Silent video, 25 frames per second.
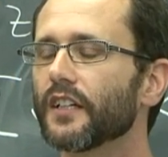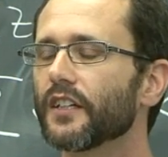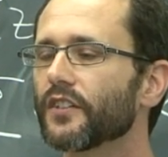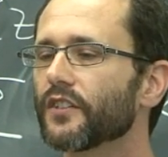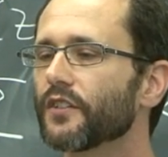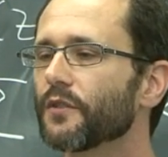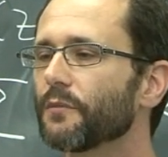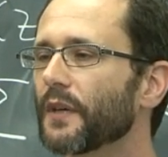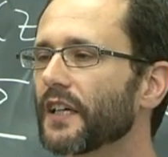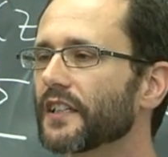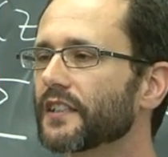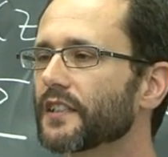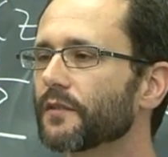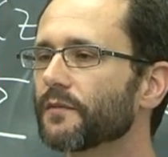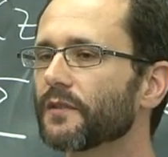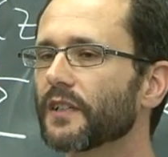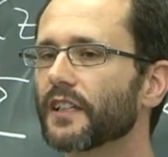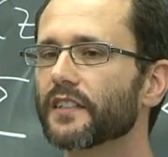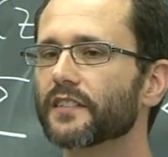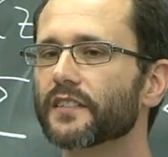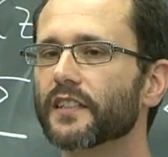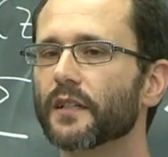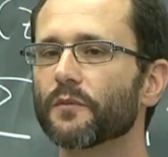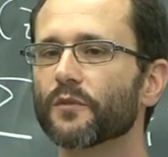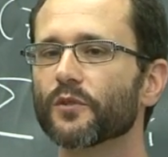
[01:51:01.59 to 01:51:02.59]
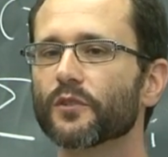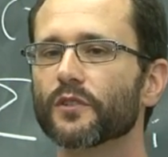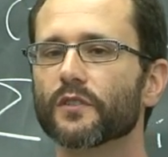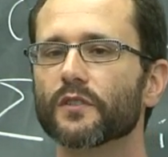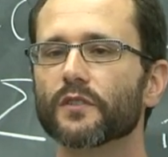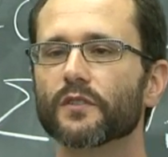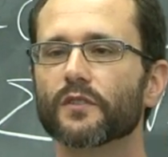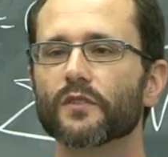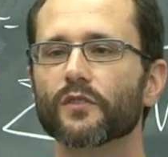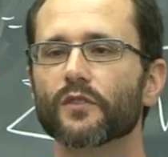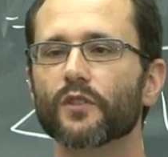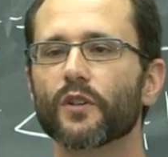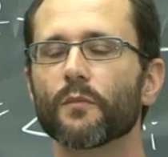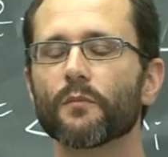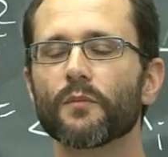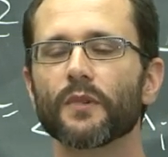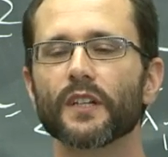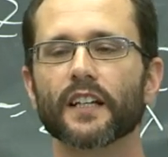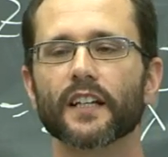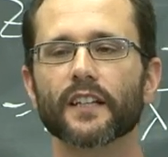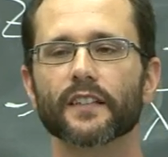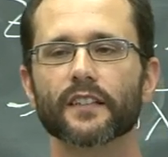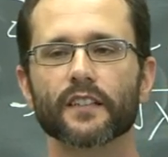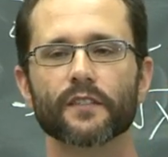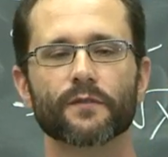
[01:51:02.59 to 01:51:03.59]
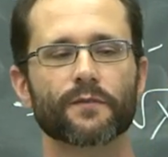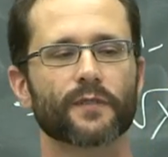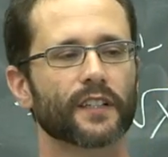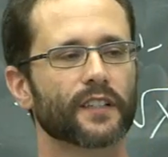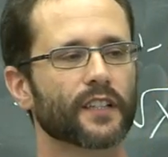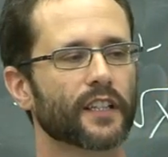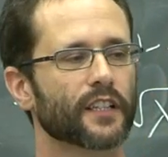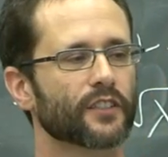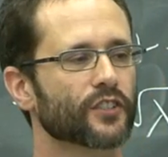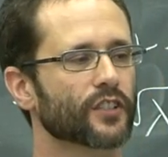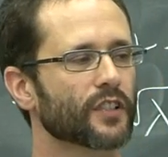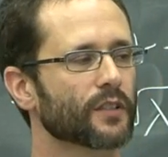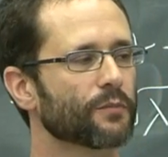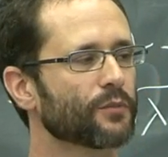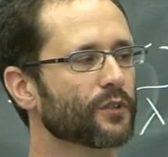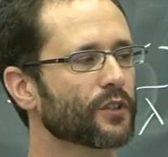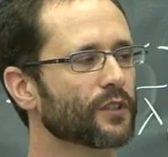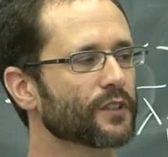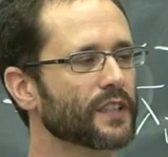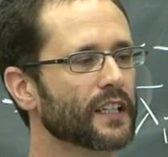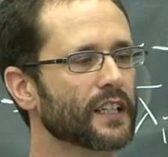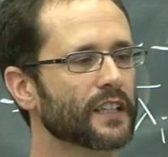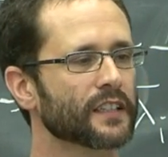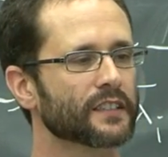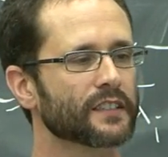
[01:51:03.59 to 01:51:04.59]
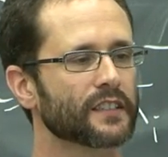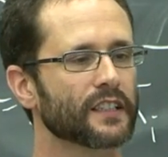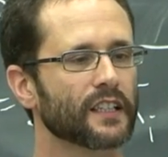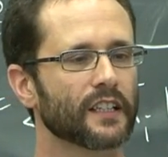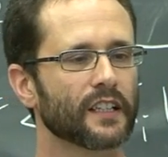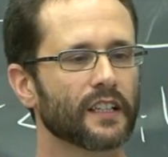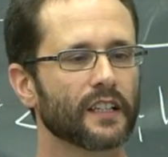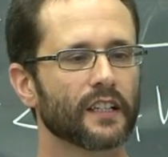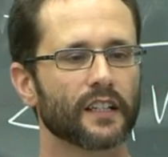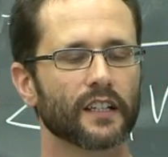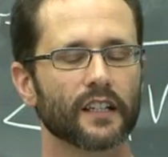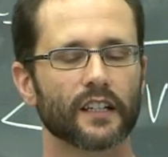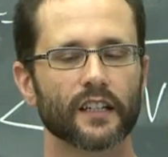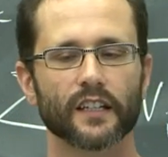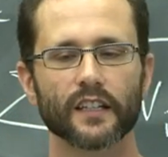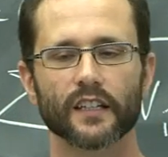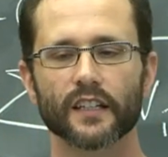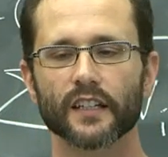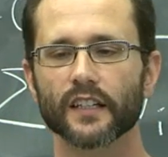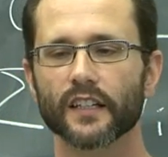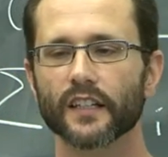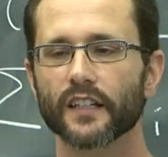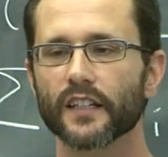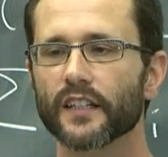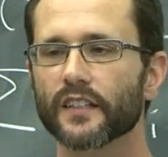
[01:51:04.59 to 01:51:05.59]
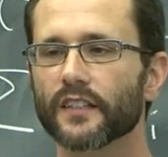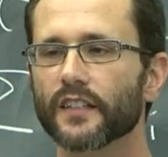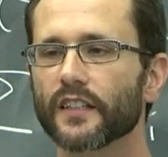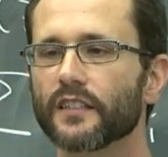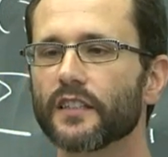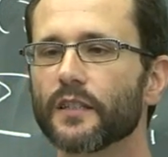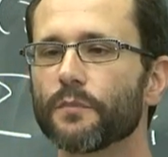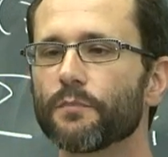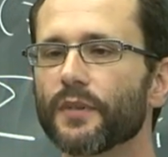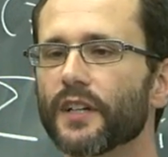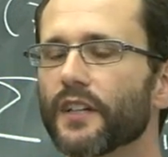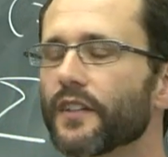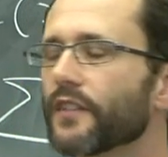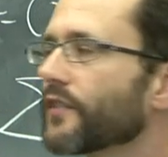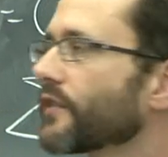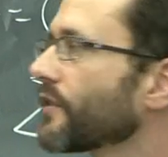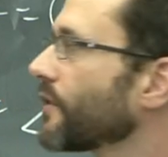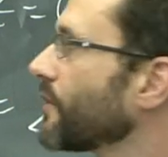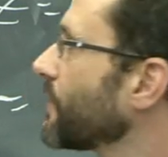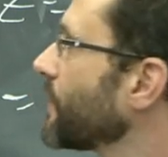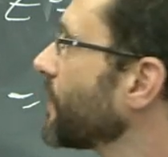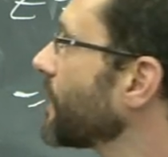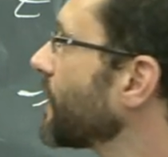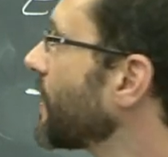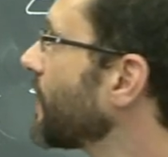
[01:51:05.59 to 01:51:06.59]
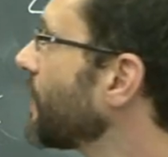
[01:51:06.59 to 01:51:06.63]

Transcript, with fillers: You might have like somewhat complicated financial product uh, that depends on